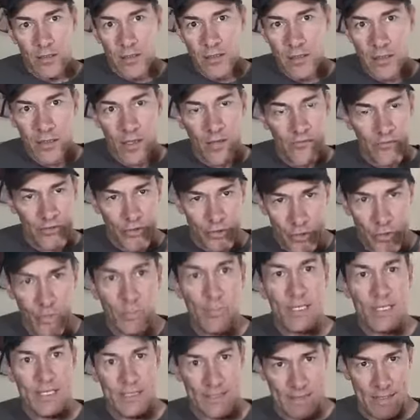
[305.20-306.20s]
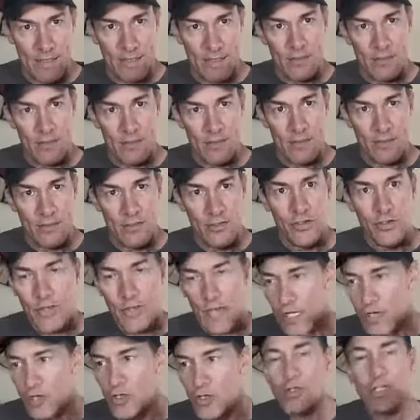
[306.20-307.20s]
if you're busy, you got
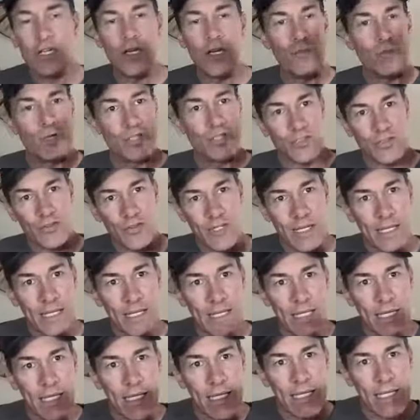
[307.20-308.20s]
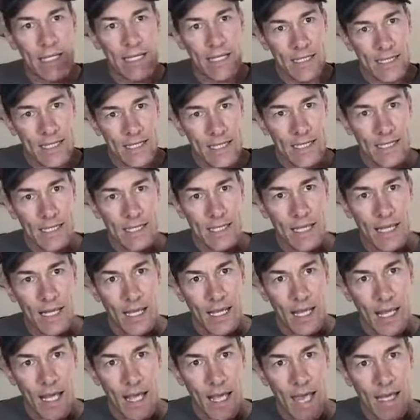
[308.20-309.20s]
to look at what you're eating
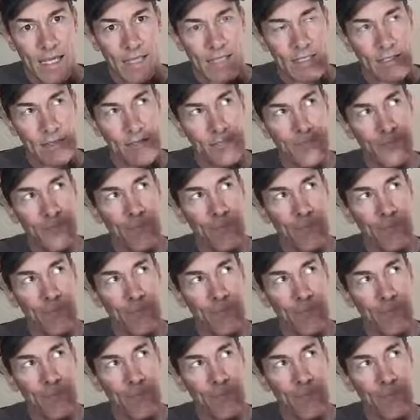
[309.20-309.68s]
as a